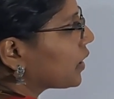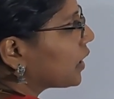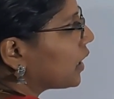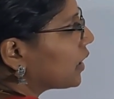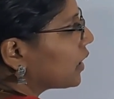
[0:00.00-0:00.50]

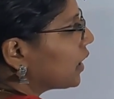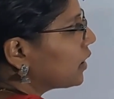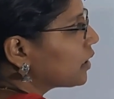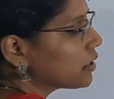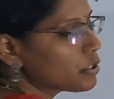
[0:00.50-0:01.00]
greater
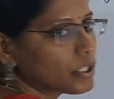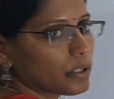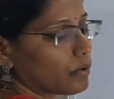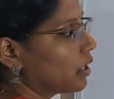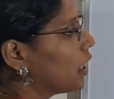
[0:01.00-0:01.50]
than
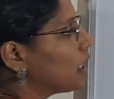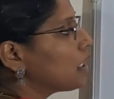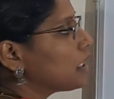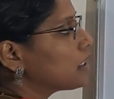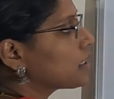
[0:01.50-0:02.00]
0.
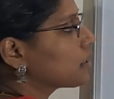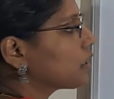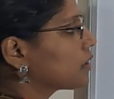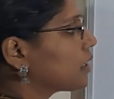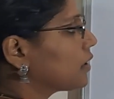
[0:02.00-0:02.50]
Here 6
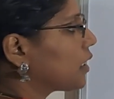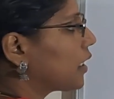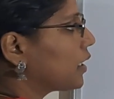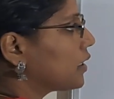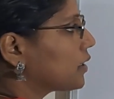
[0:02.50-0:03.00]
is the
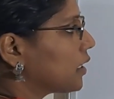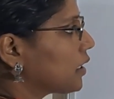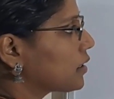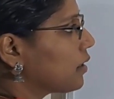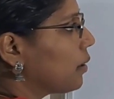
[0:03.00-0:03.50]

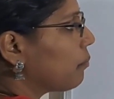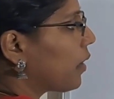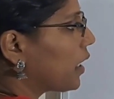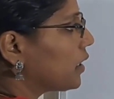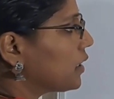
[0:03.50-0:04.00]
36
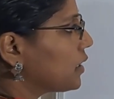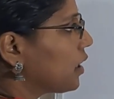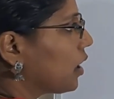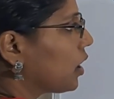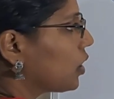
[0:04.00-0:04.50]
minus
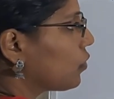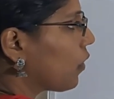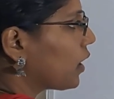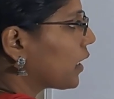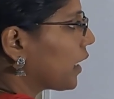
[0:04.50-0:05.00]

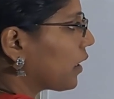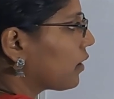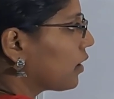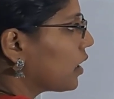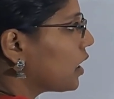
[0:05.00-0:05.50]
12k
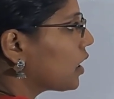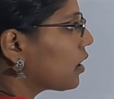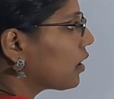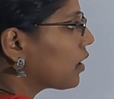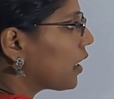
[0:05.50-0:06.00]
is
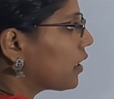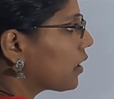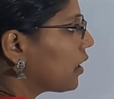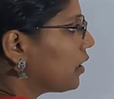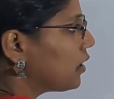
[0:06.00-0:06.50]

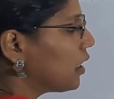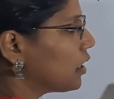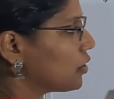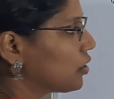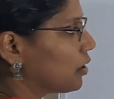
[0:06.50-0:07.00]
greater than
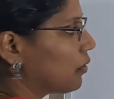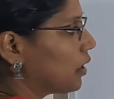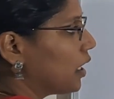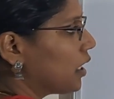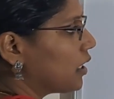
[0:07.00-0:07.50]
0.
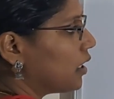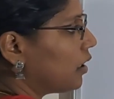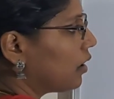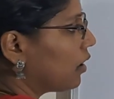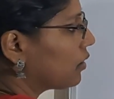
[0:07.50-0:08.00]

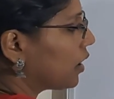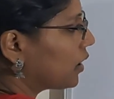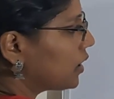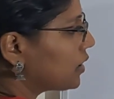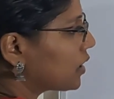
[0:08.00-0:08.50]
Here
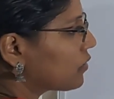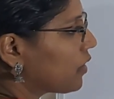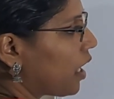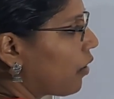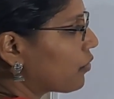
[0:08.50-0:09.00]
36
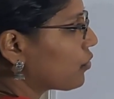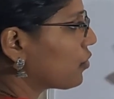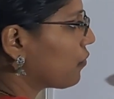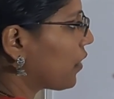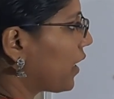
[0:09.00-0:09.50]
we have to
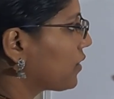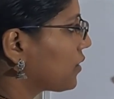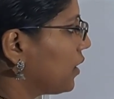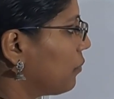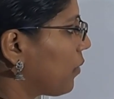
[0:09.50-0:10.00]
shift right
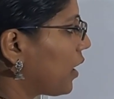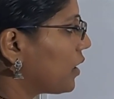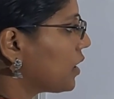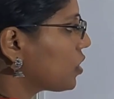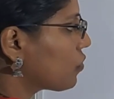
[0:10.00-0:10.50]
side,
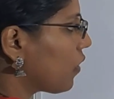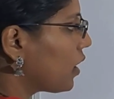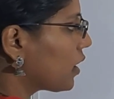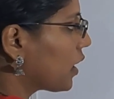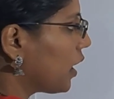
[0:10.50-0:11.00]
minus
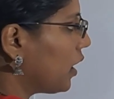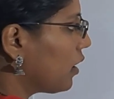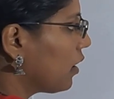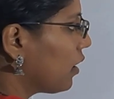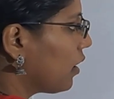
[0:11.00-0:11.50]
12k